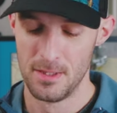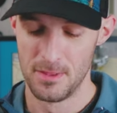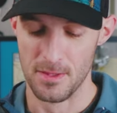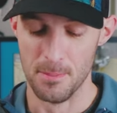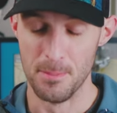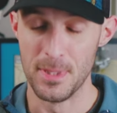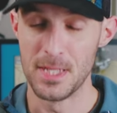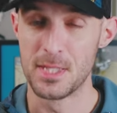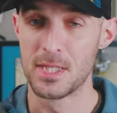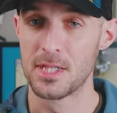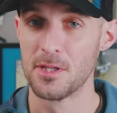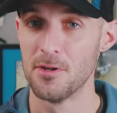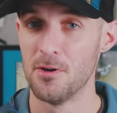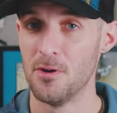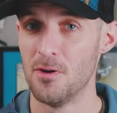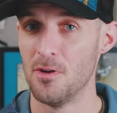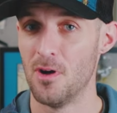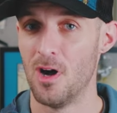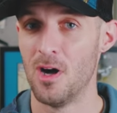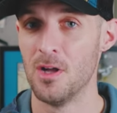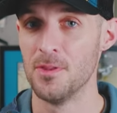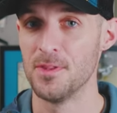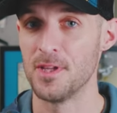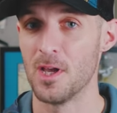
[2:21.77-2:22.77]
The
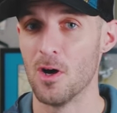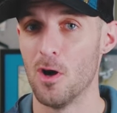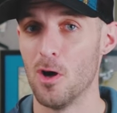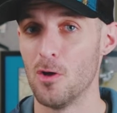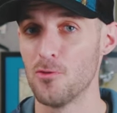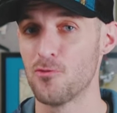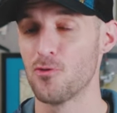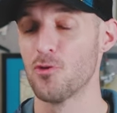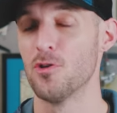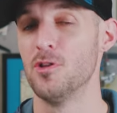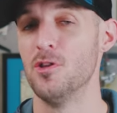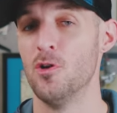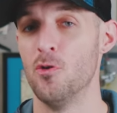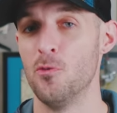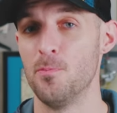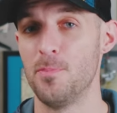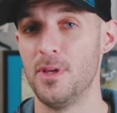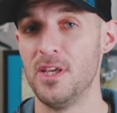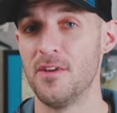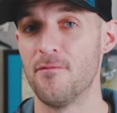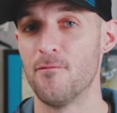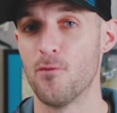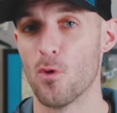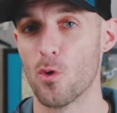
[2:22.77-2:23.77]
midsole on the Altra Lone
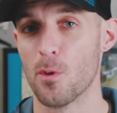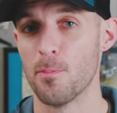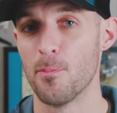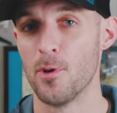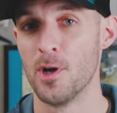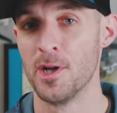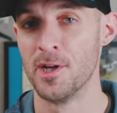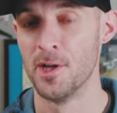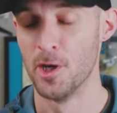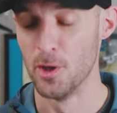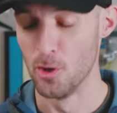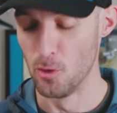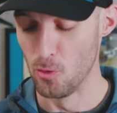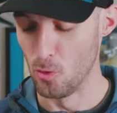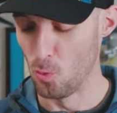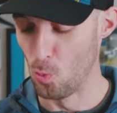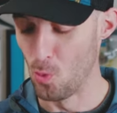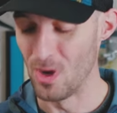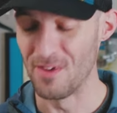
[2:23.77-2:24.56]
Peak 4.0